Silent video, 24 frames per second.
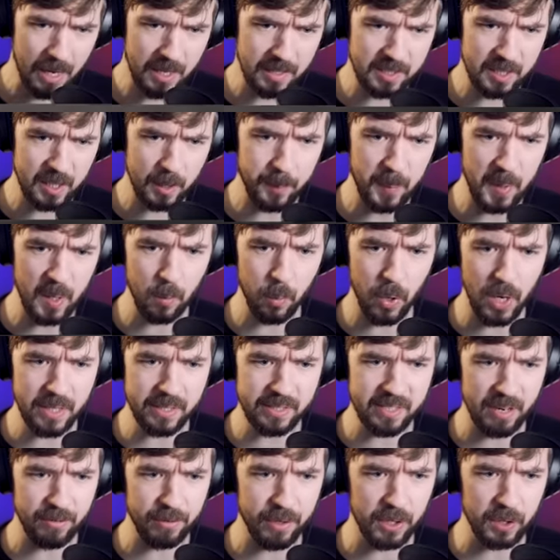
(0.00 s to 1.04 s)

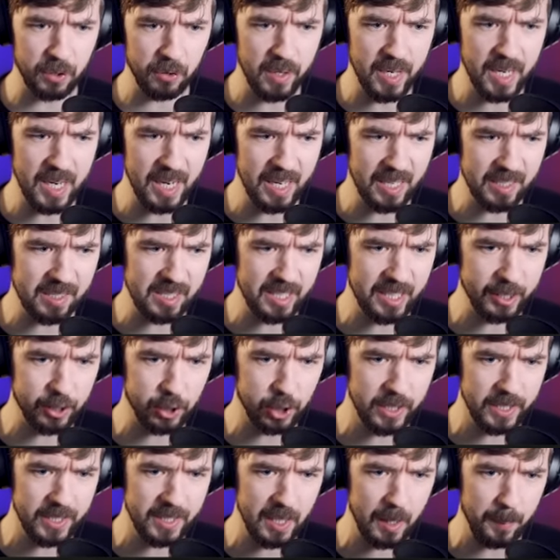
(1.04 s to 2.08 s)
SCP-173 is
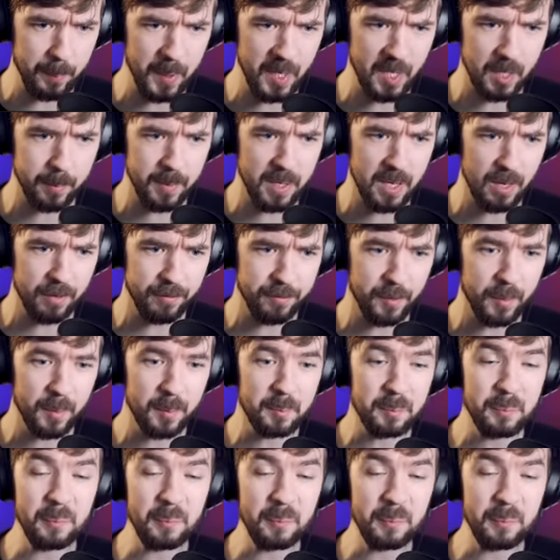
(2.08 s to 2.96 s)
literally the epitome of